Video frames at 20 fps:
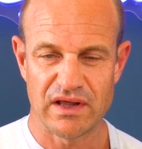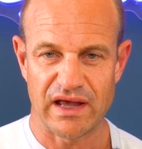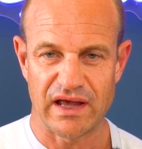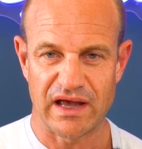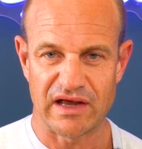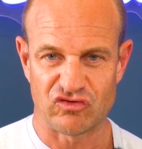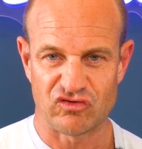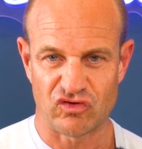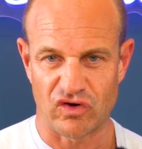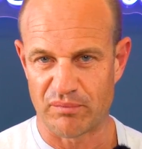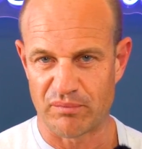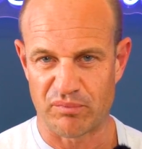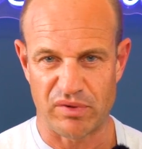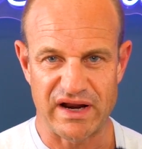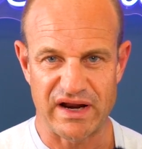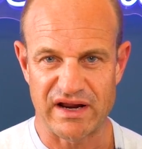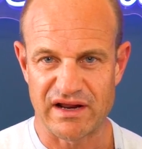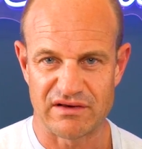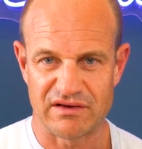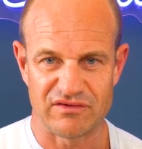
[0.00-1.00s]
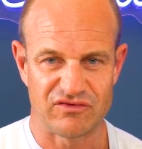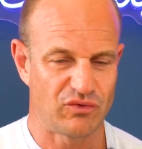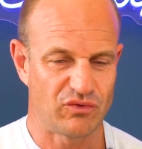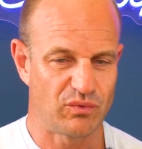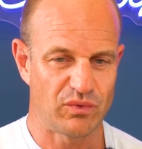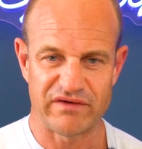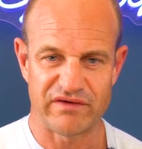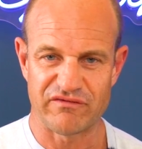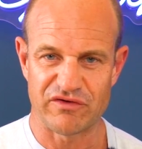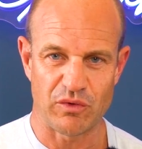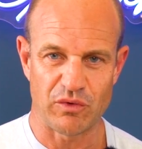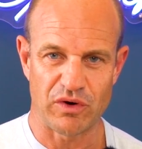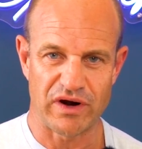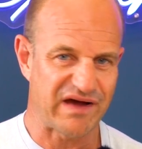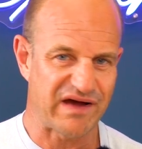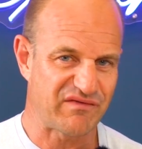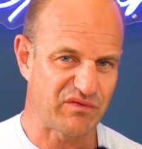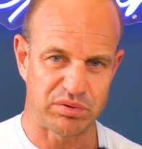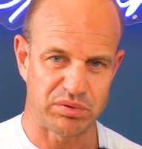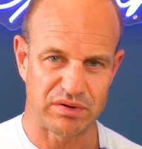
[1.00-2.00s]
and try and break it, do whatever you want,
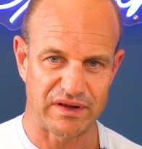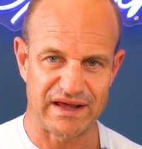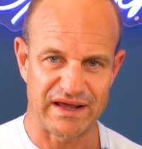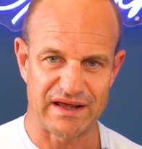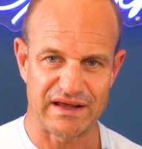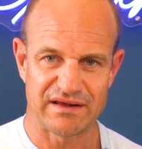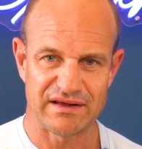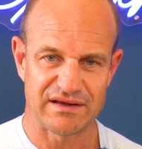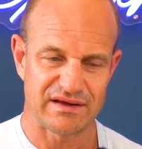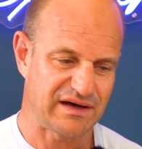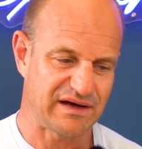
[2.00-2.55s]
have a play.